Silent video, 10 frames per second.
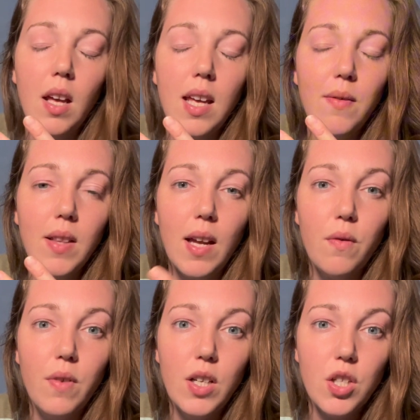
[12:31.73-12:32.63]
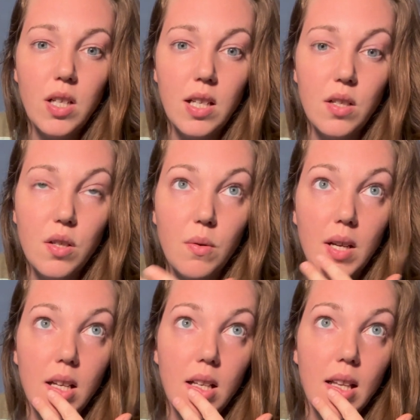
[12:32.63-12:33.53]
even like vision into
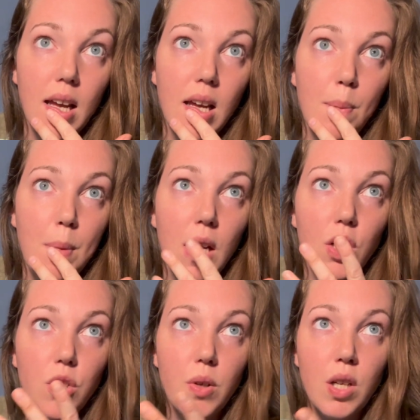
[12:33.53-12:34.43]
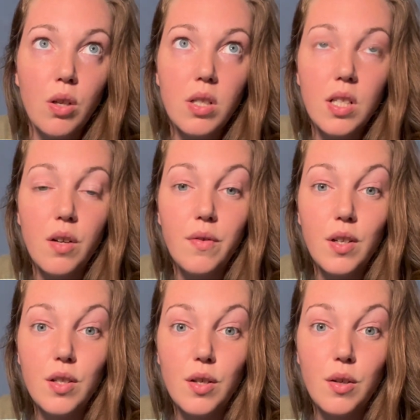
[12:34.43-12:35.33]
it, like picturing yourself in
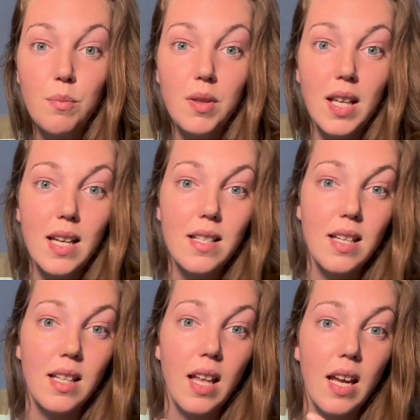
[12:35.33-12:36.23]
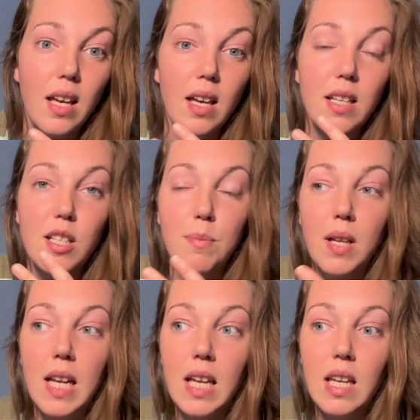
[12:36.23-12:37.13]
a certain place and like
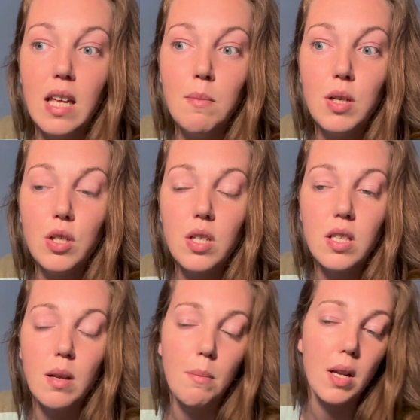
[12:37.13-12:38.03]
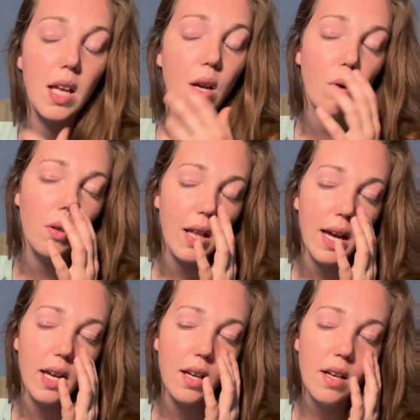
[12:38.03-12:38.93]
explaining an image to somebody, or
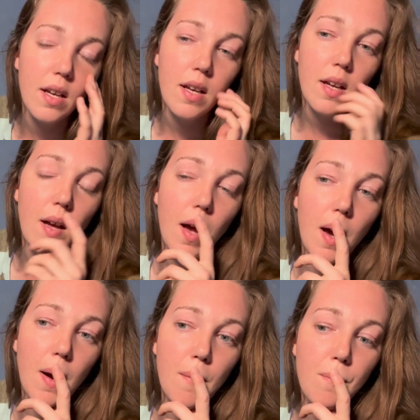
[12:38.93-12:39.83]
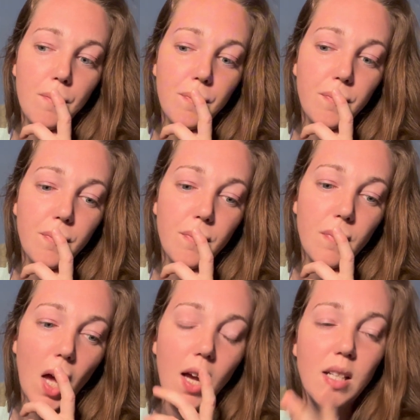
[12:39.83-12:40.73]
like
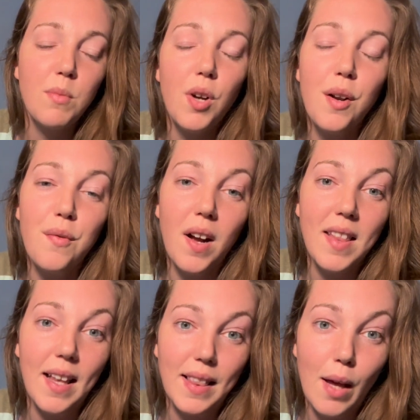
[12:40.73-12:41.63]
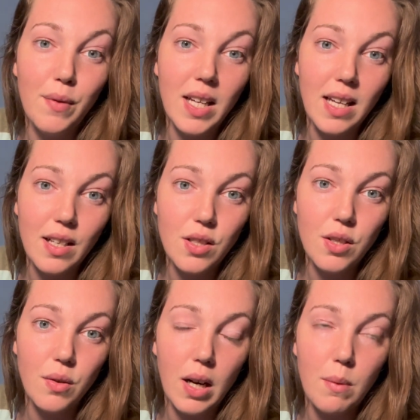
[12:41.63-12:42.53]
because I'm trying to find that levity in it
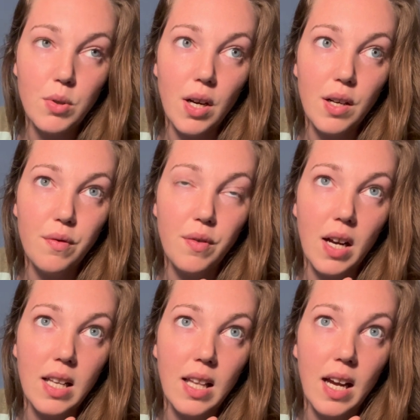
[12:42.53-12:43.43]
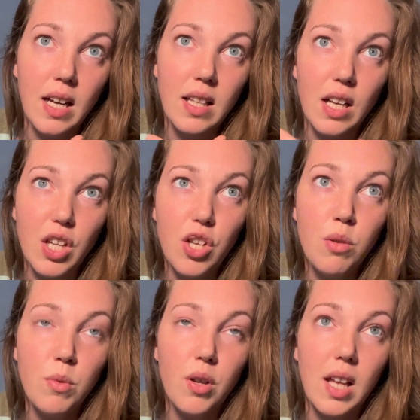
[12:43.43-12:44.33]
too, right? I'm trying to find that
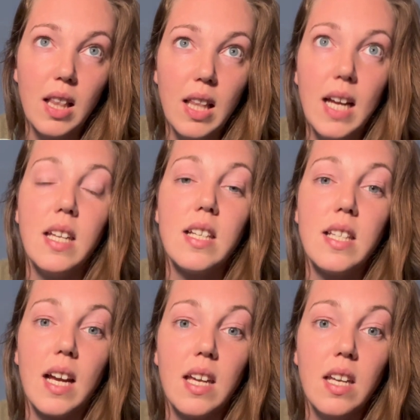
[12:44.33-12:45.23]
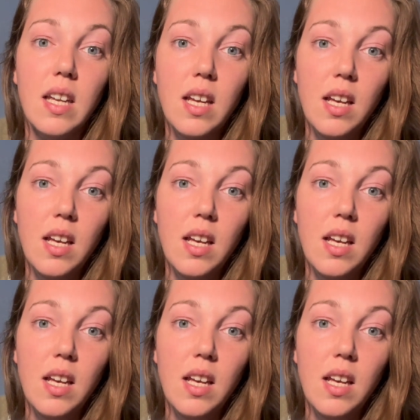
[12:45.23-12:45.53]
humor, that lightness that can